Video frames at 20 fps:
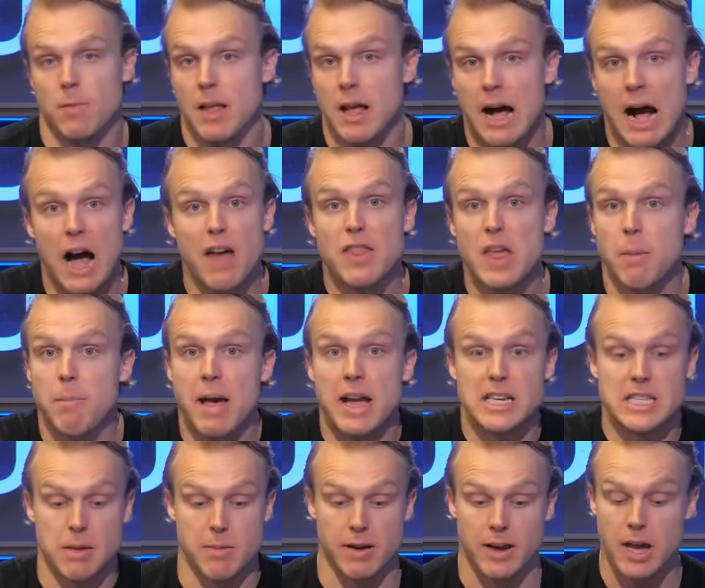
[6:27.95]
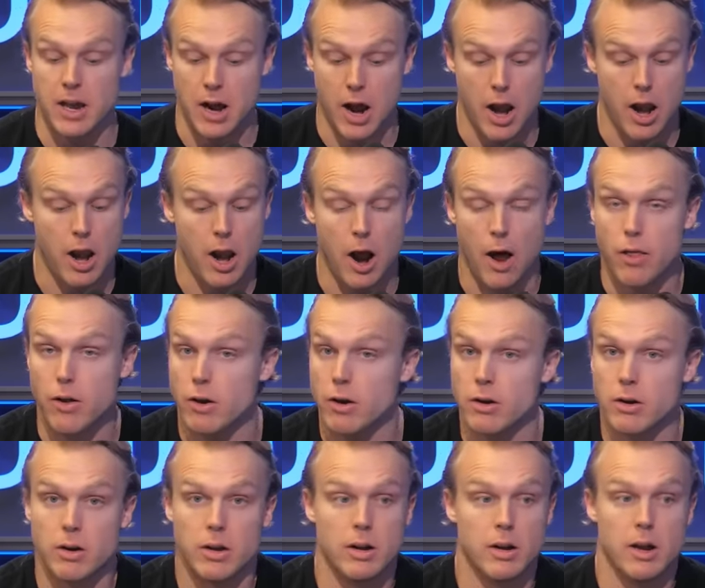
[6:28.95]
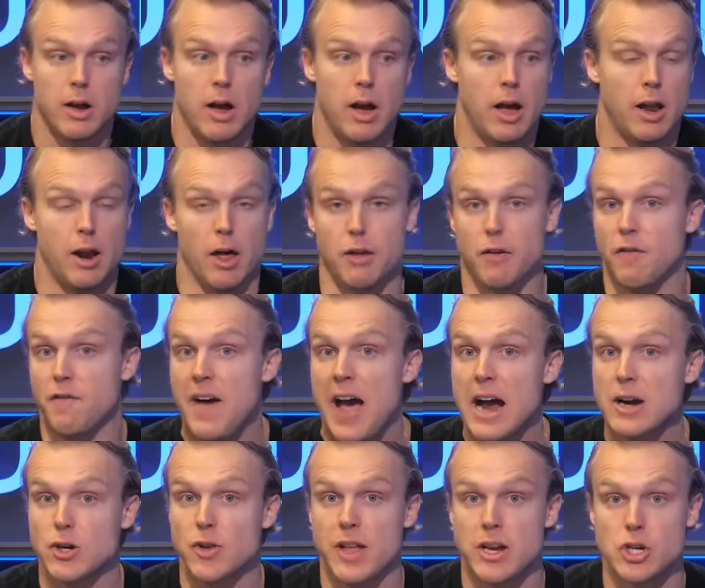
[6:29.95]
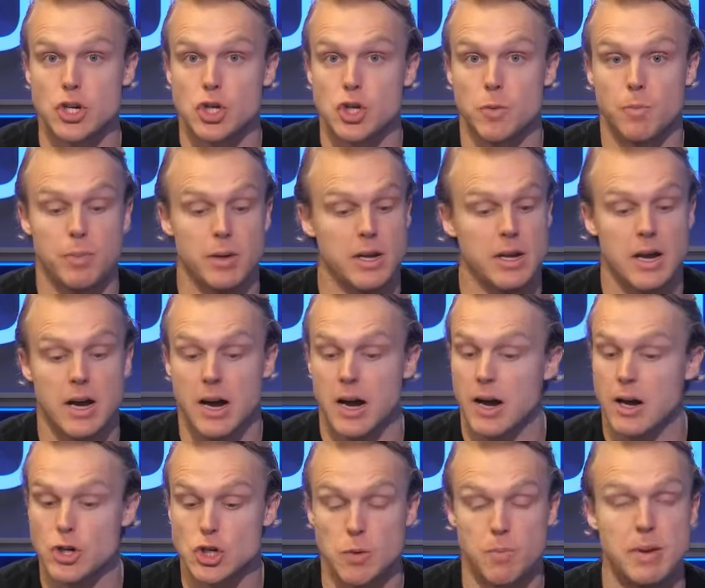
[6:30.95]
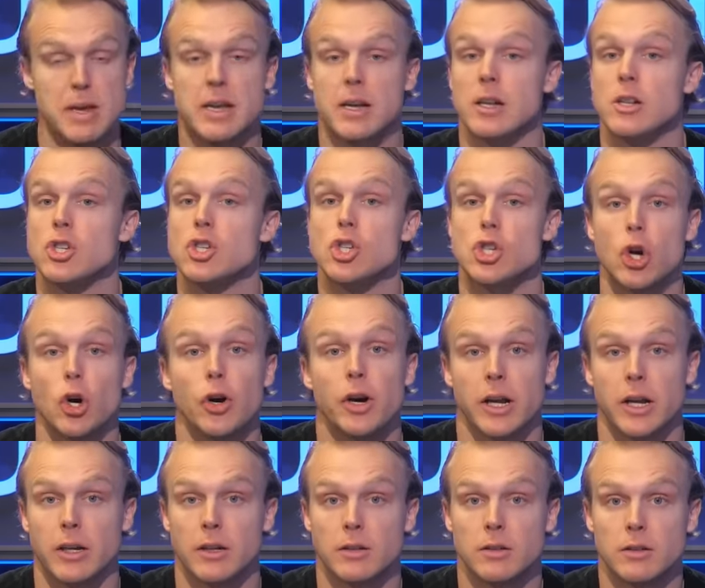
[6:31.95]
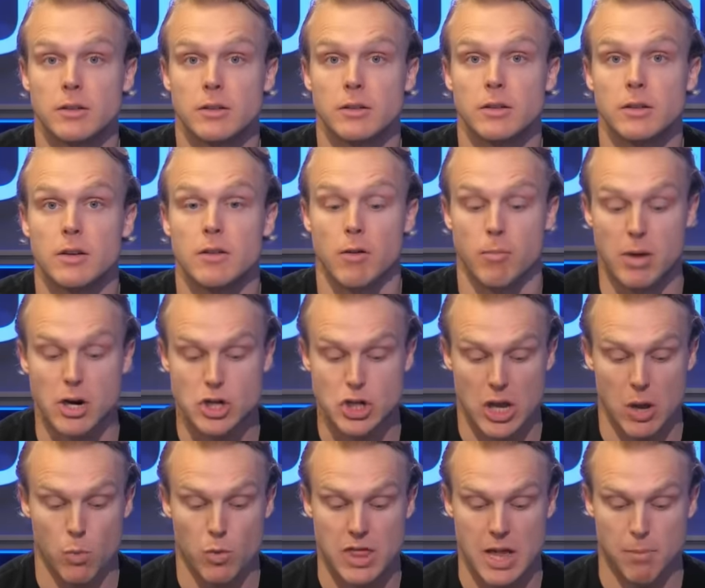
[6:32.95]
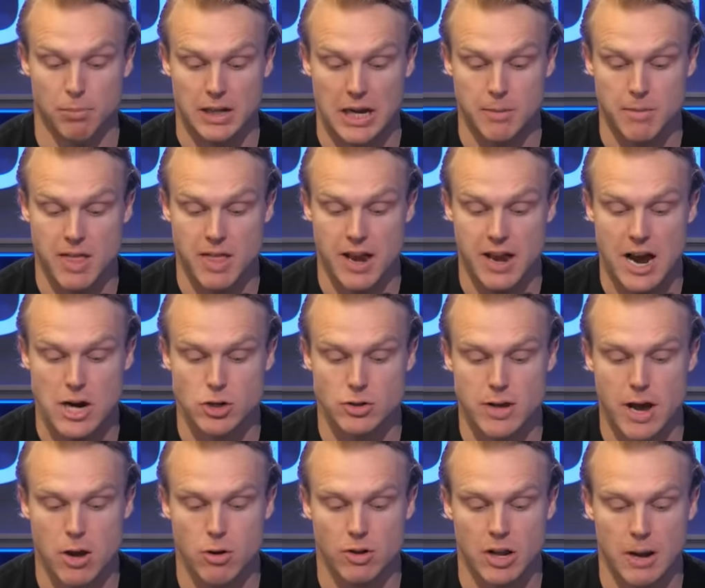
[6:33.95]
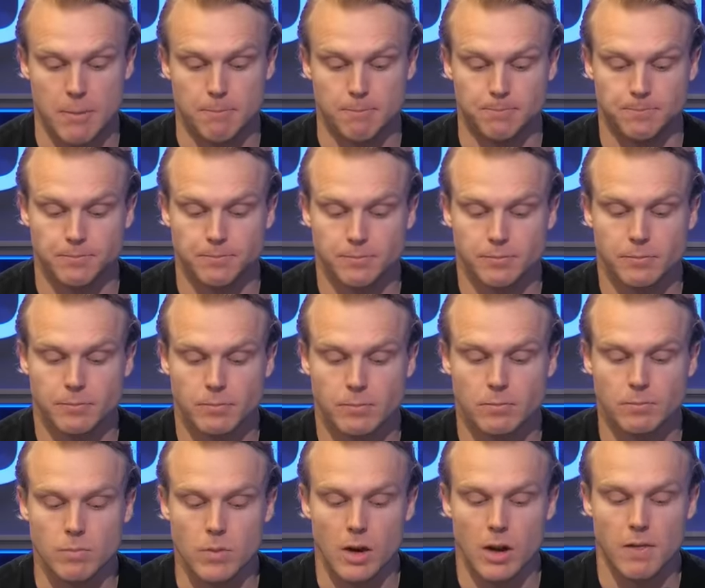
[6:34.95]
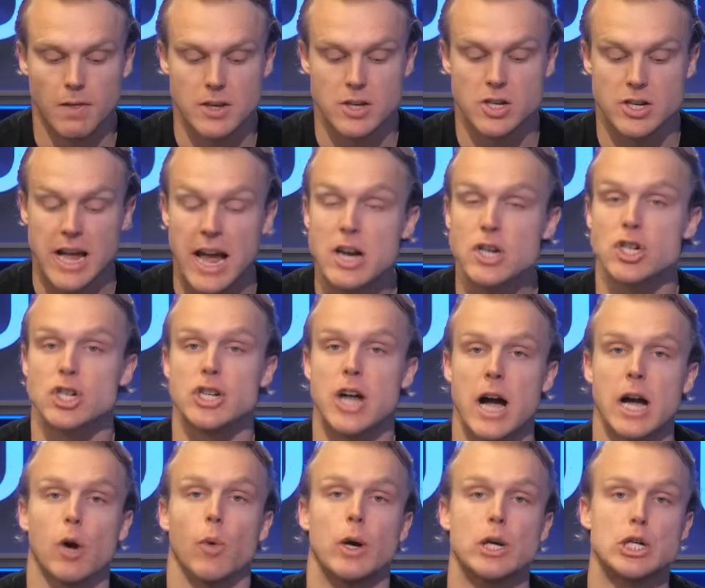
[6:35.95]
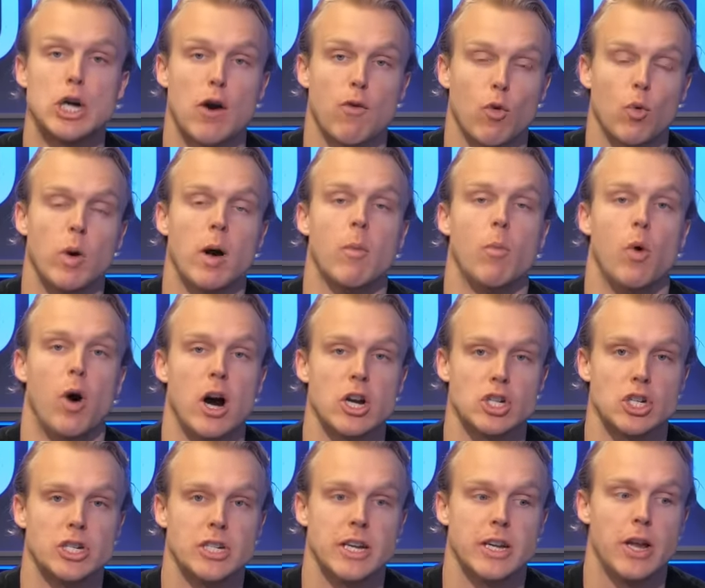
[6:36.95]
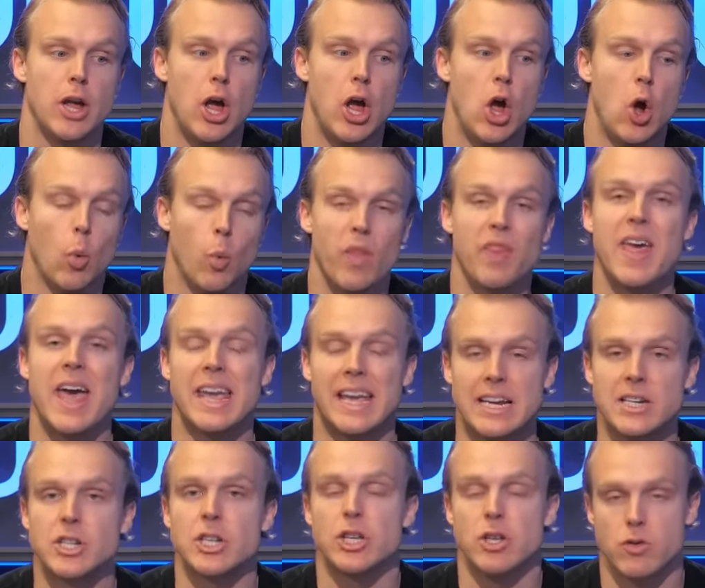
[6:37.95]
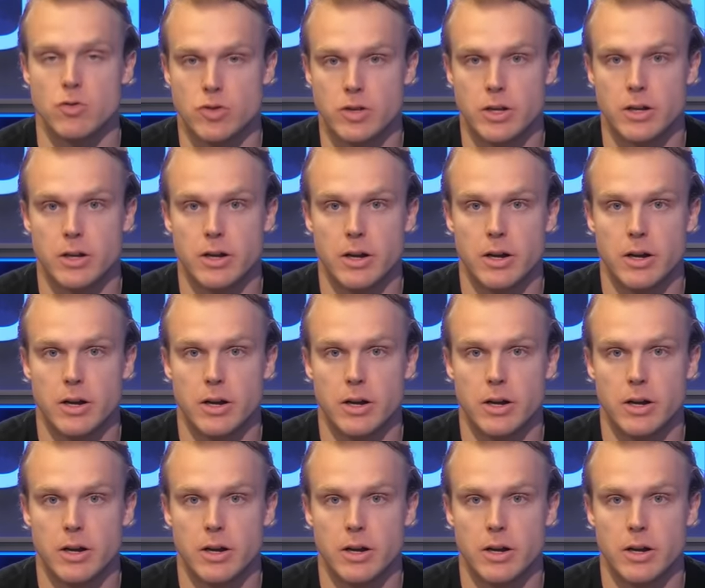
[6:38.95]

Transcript: I think, makes them, again, another factor that just should be concerning for Michigan when they play them in that national title game. The stage is not going to overwhelm Washington when they get to Houston.